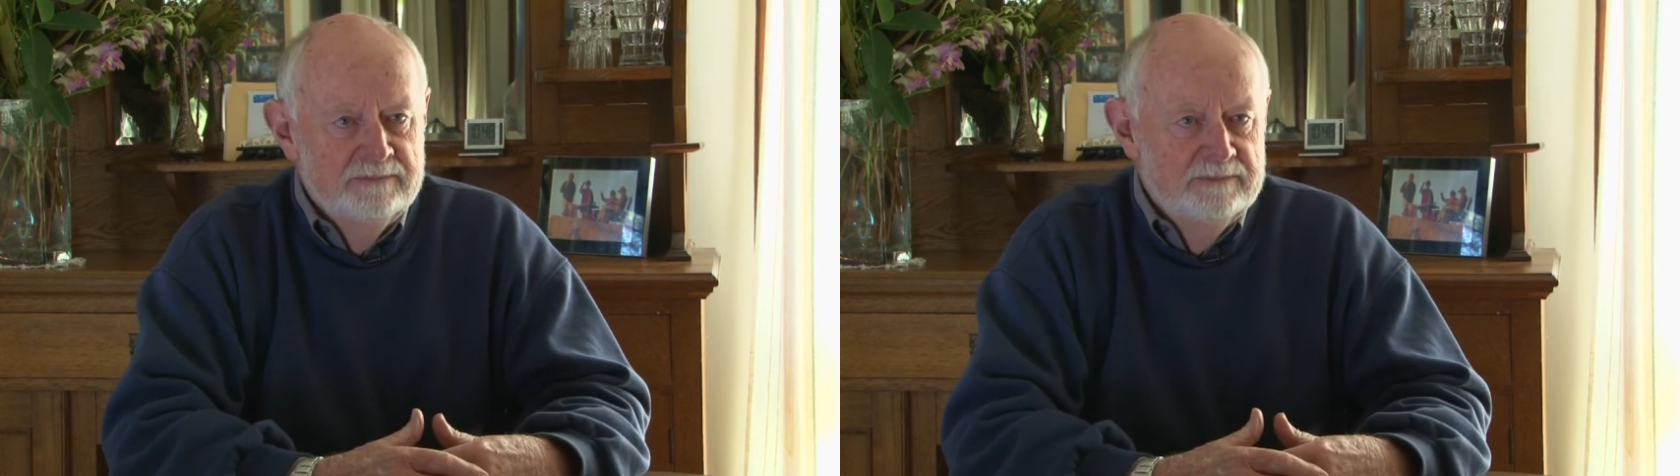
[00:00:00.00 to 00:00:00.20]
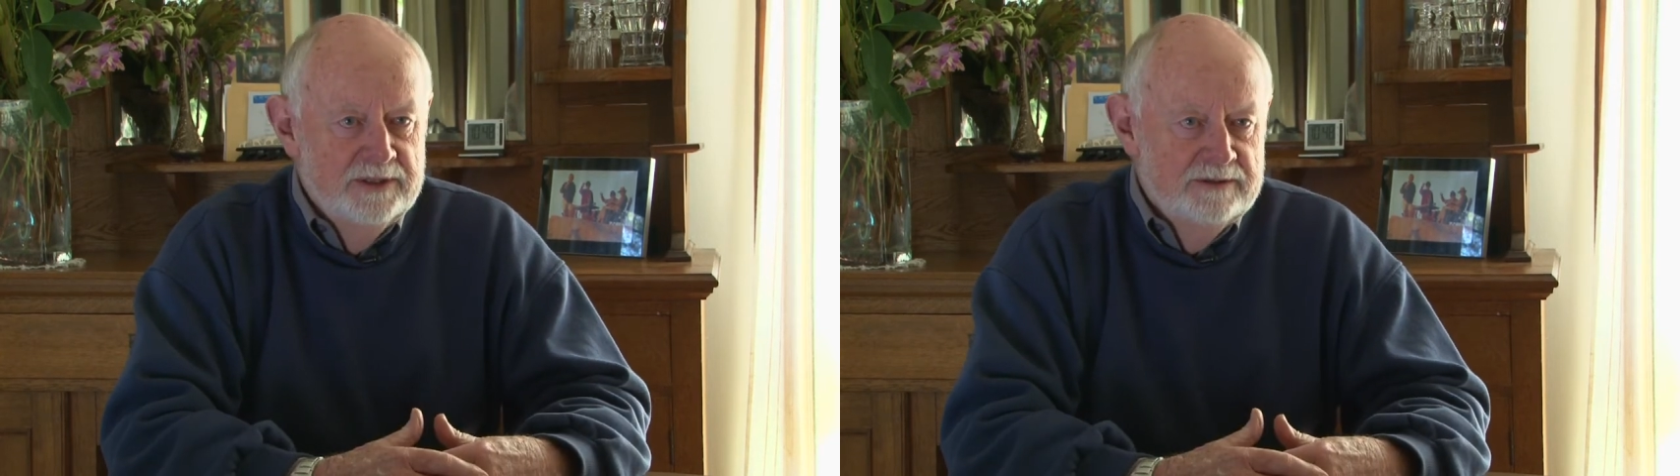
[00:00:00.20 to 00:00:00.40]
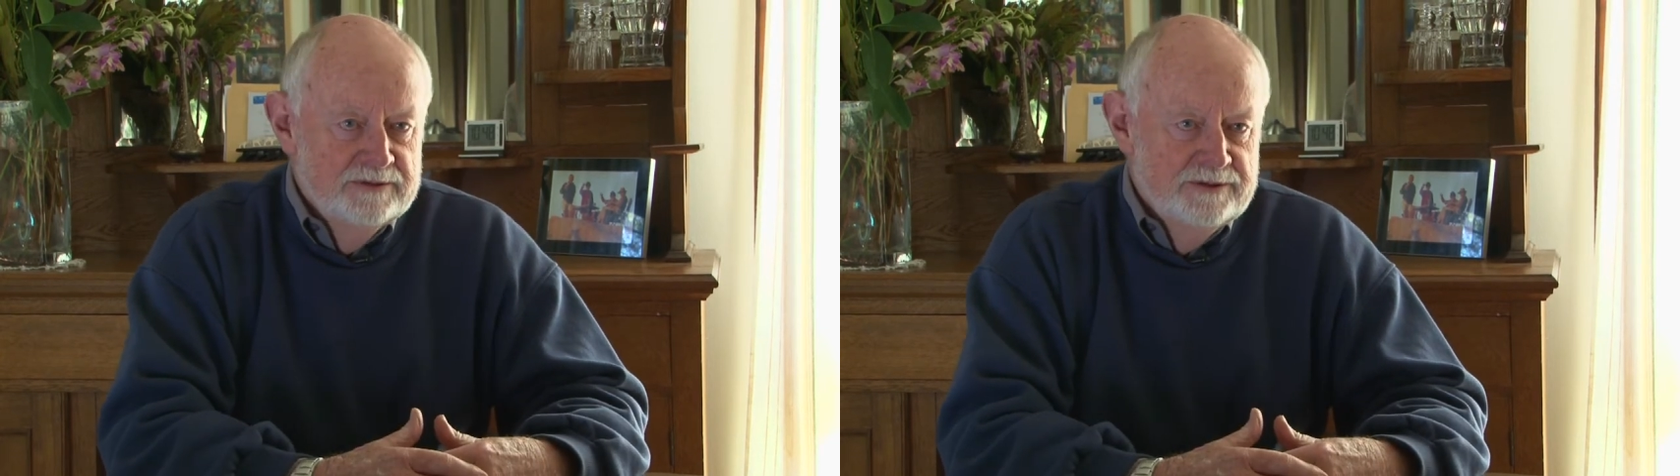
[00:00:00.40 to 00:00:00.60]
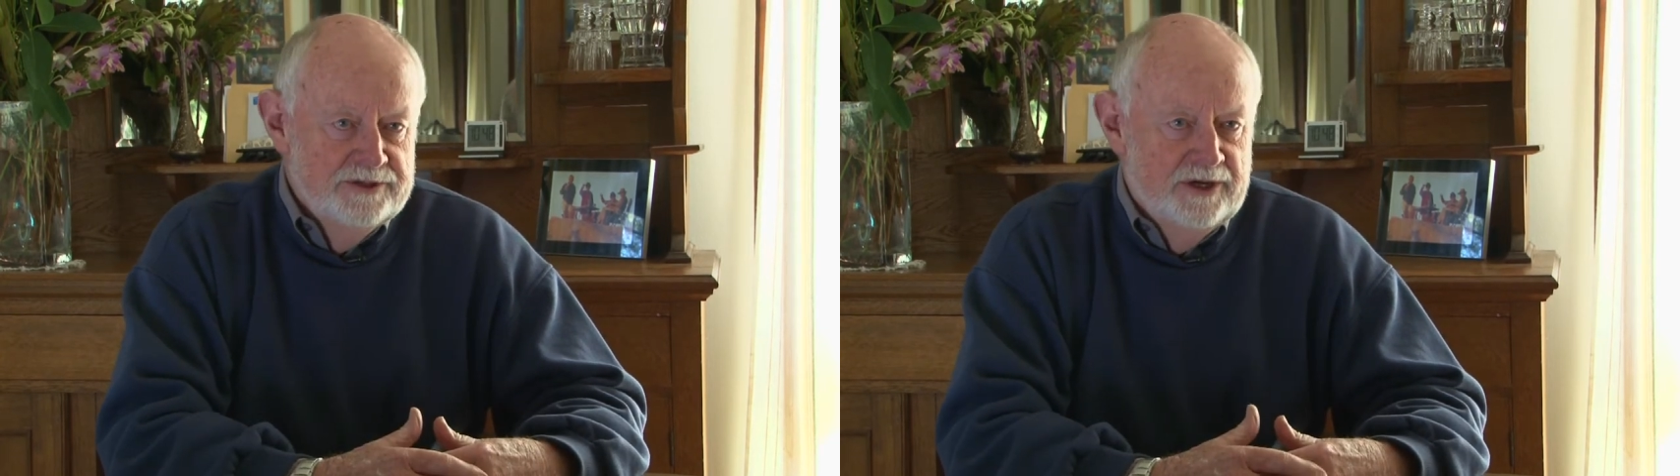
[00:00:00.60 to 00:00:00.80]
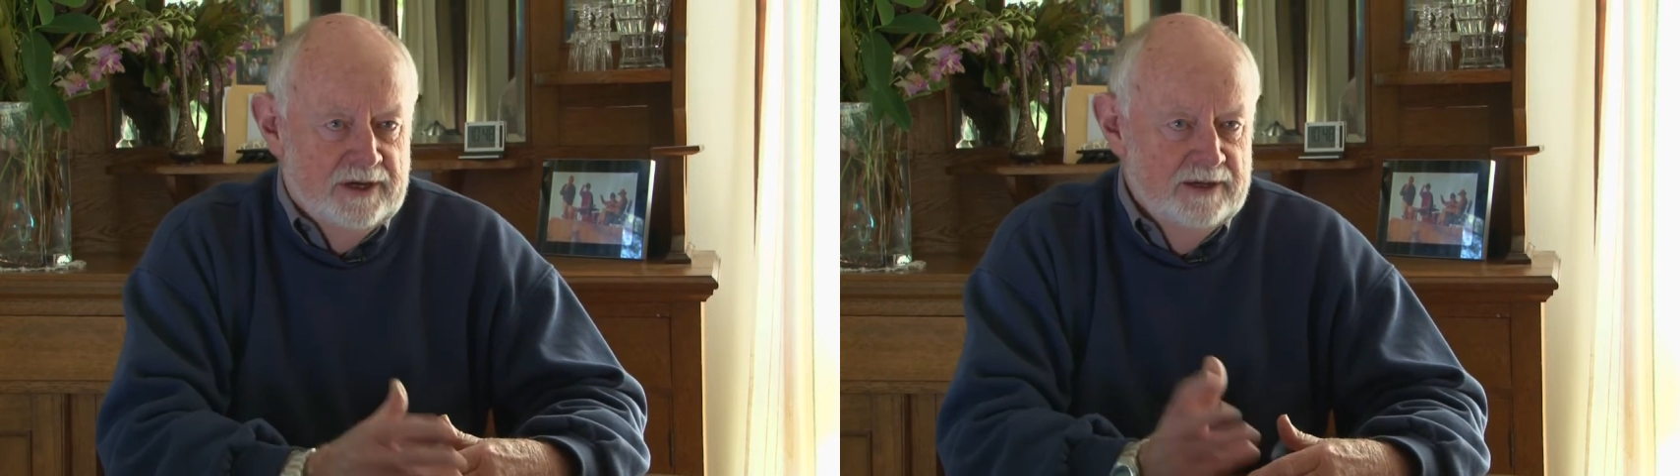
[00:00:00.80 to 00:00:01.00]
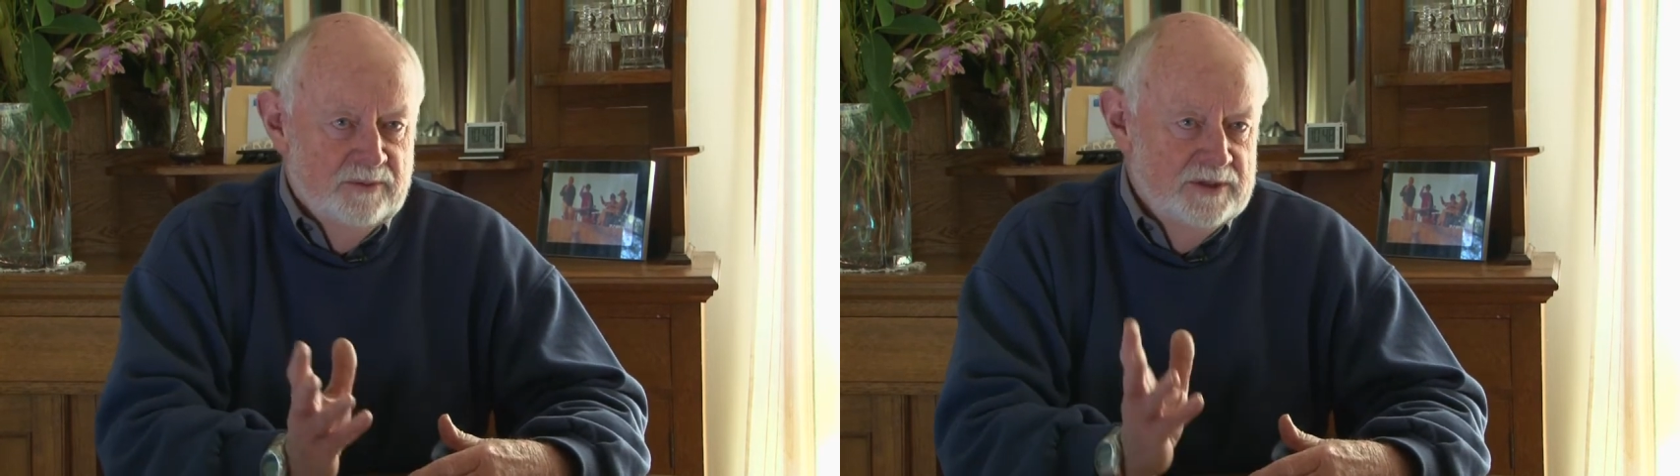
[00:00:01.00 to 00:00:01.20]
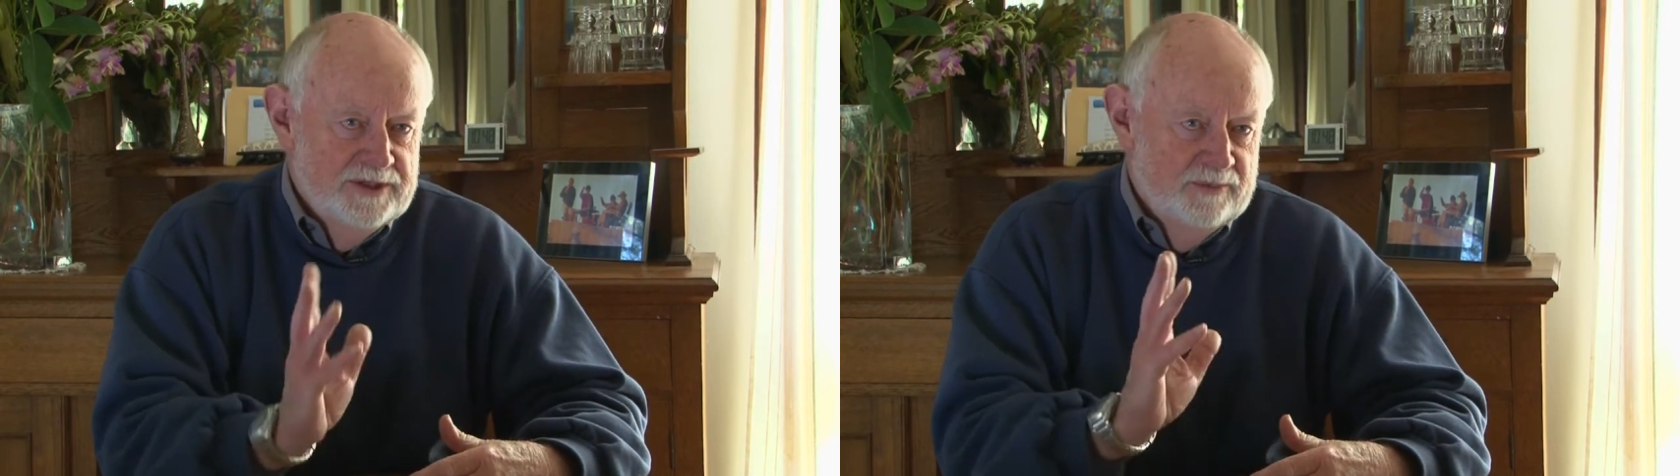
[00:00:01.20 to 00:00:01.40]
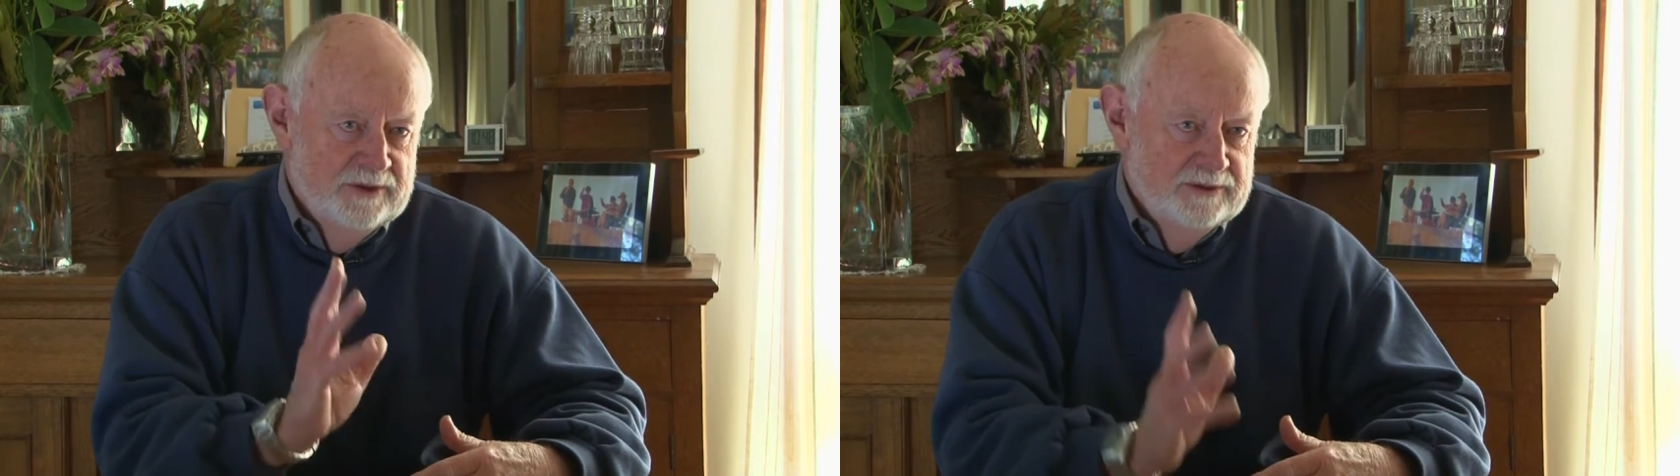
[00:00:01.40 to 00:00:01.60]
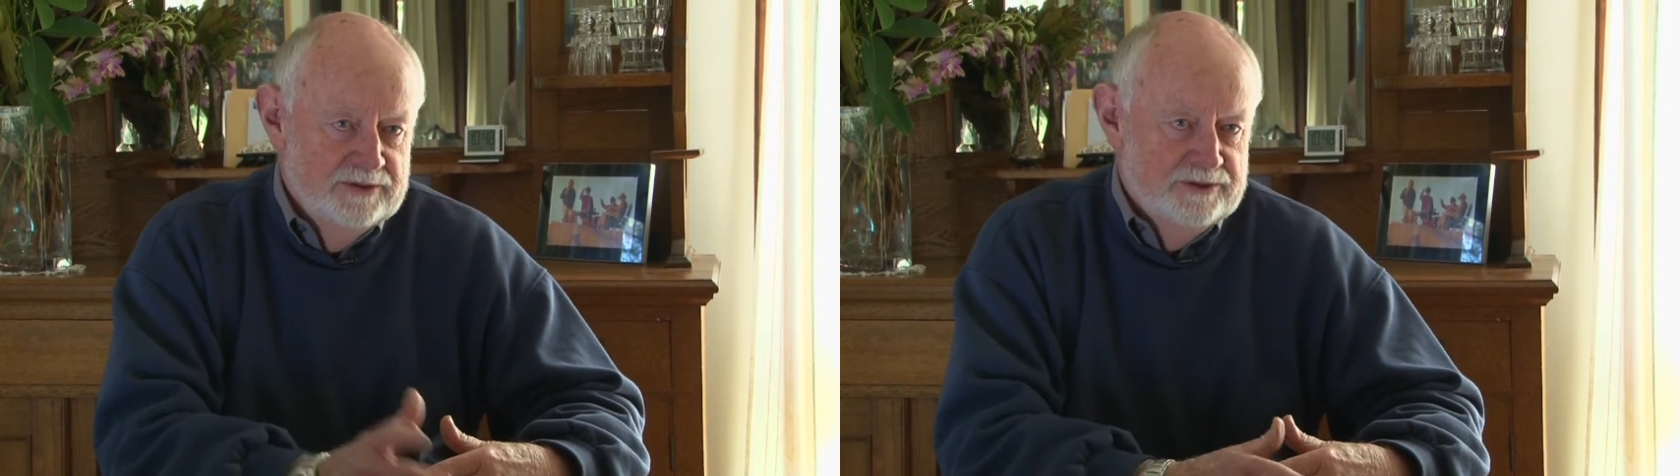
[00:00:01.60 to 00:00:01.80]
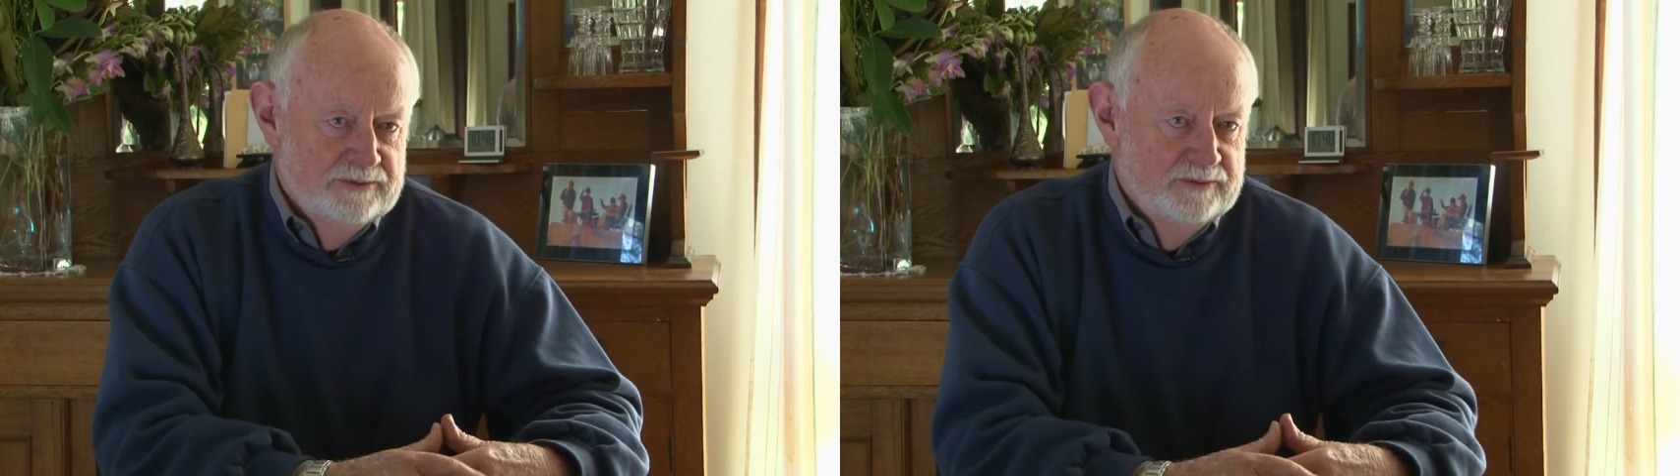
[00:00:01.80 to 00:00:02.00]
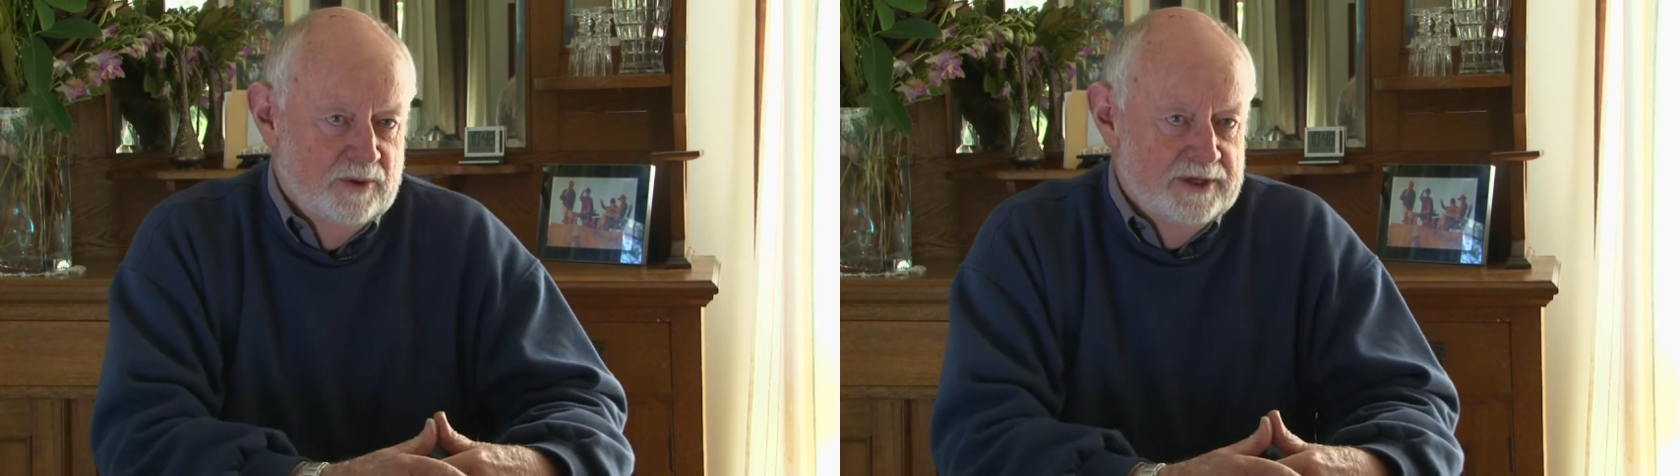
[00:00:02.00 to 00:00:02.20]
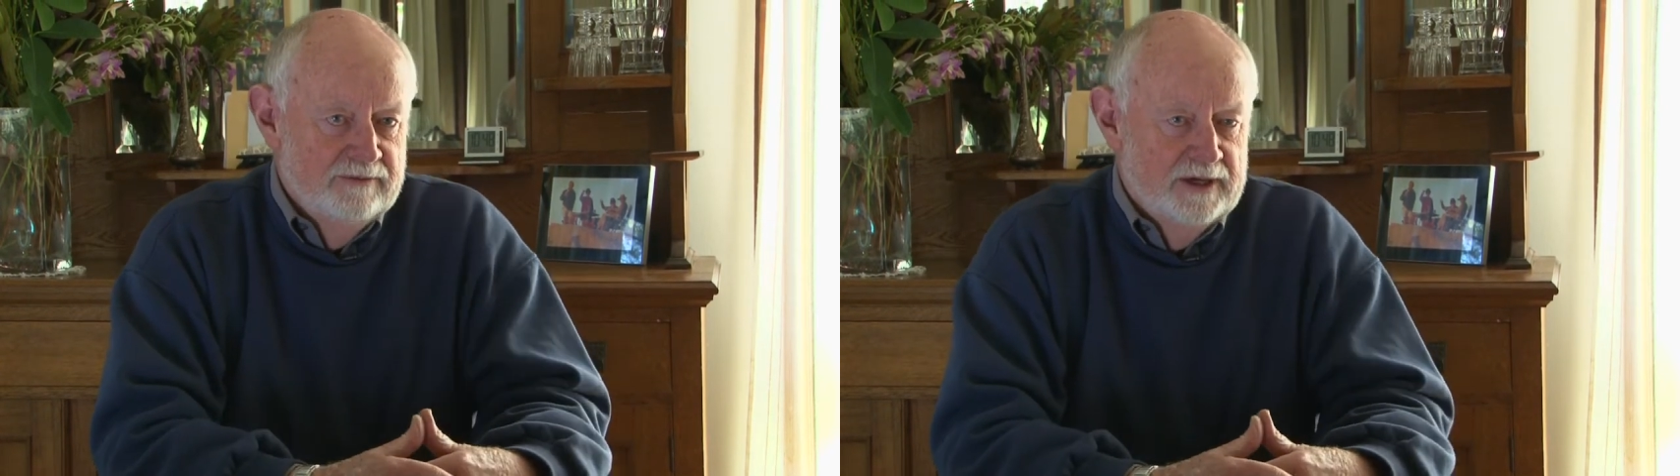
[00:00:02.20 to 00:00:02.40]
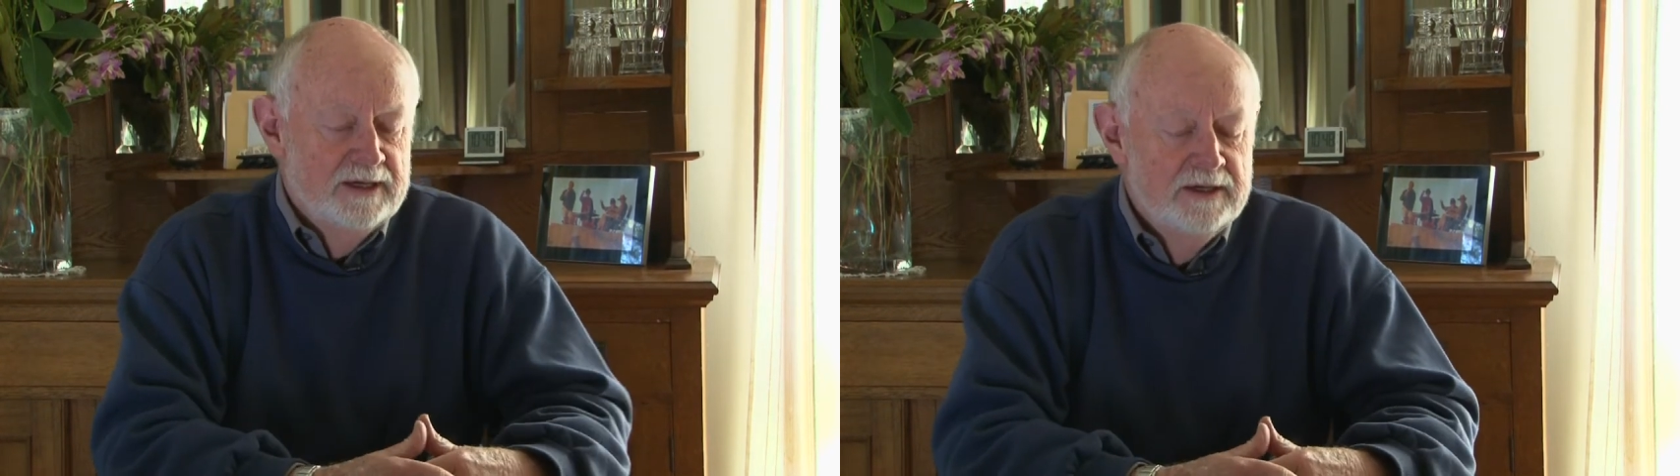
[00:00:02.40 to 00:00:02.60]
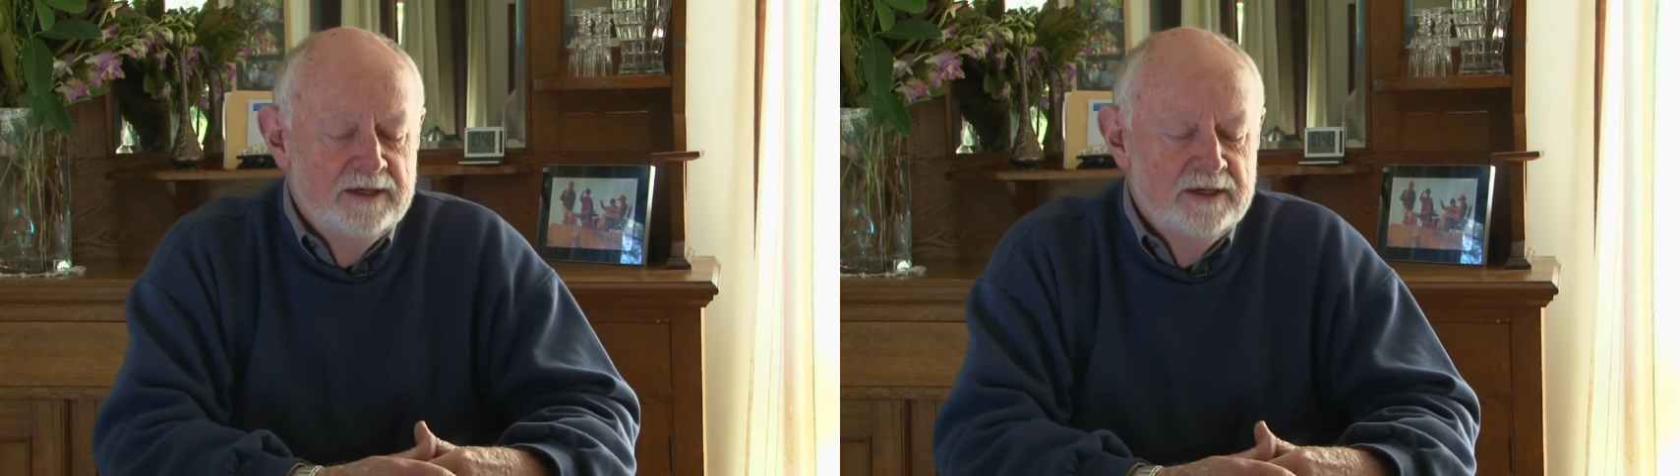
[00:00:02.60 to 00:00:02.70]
because the cyclone went somewhere else or whatever.